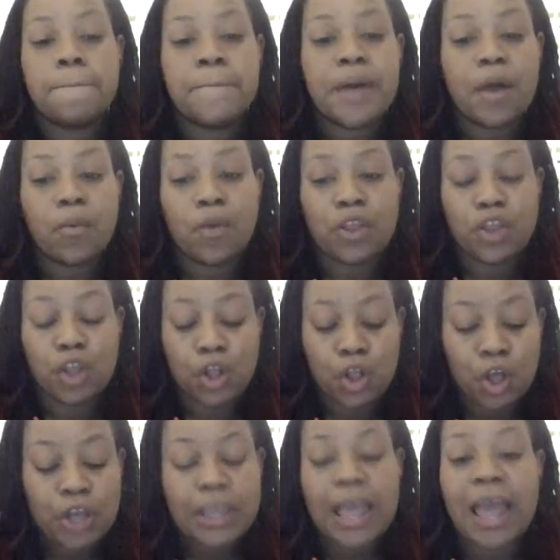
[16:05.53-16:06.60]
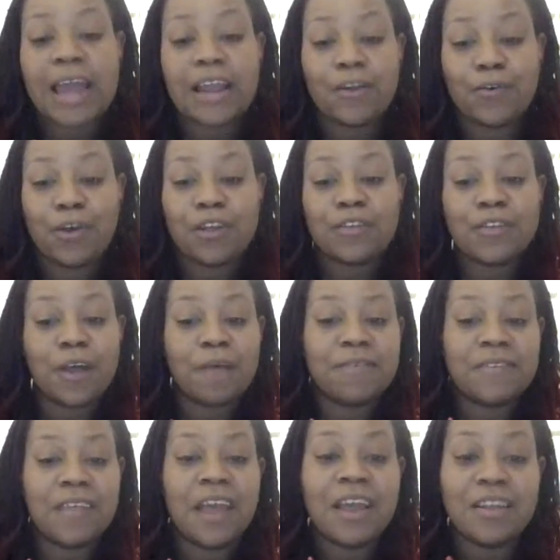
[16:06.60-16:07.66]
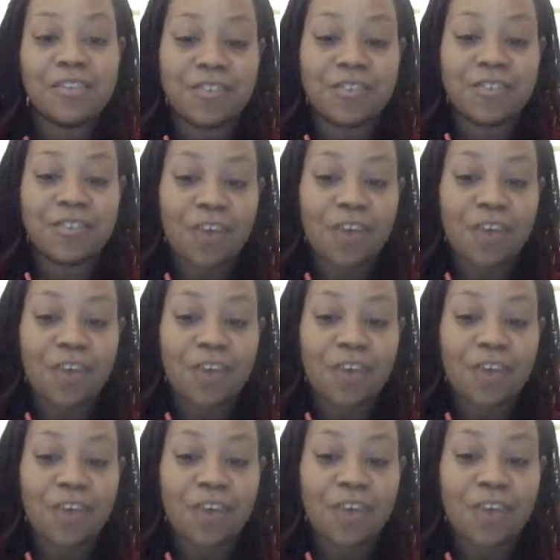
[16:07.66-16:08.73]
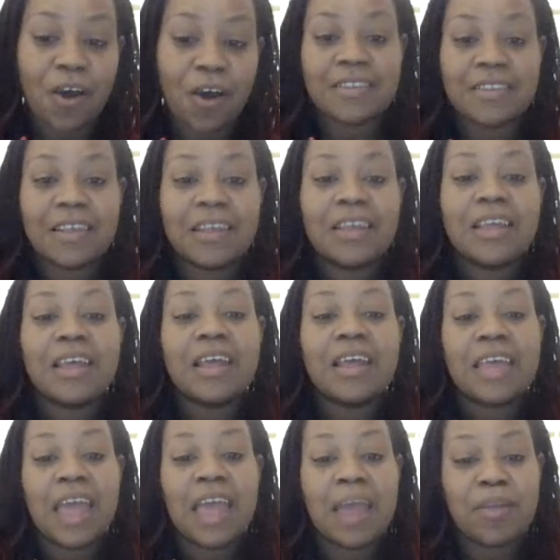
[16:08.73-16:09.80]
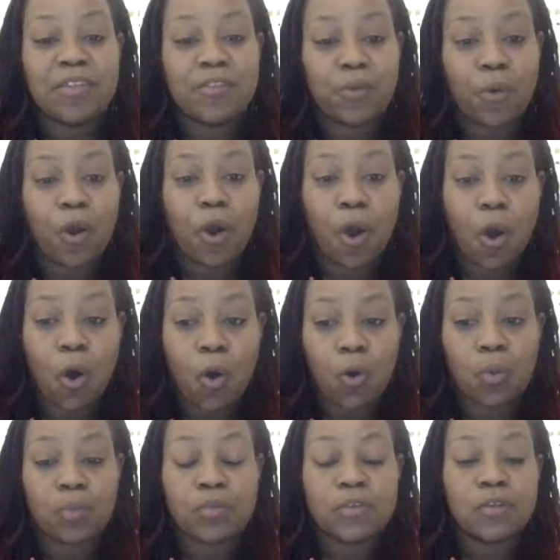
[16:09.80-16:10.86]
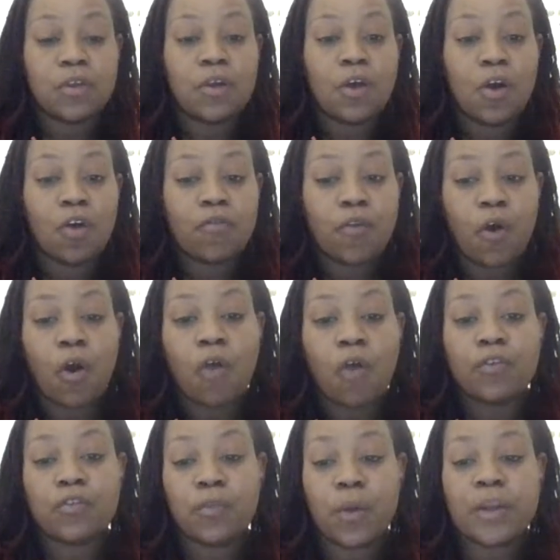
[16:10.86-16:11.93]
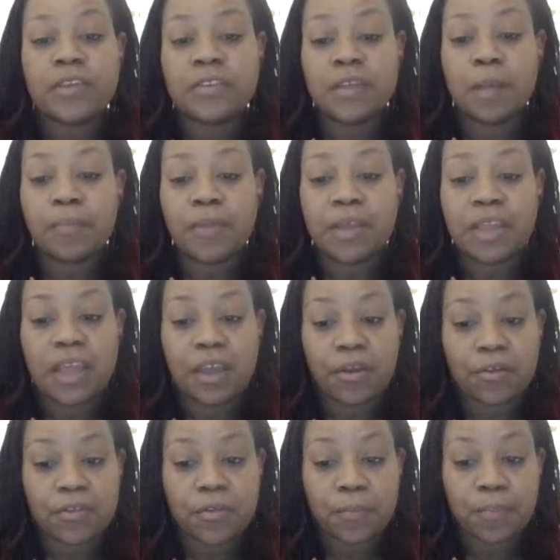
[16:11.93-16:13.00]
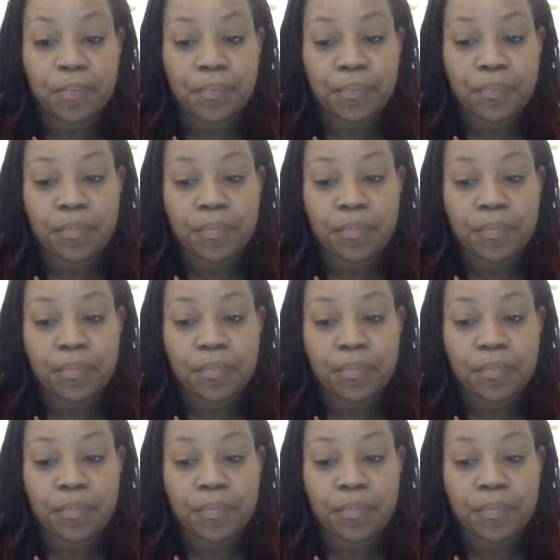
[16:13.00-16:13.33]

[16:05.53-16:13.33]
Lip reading: But when you look at it, Christophe St. John, yes, came into our homes for over 20-something years.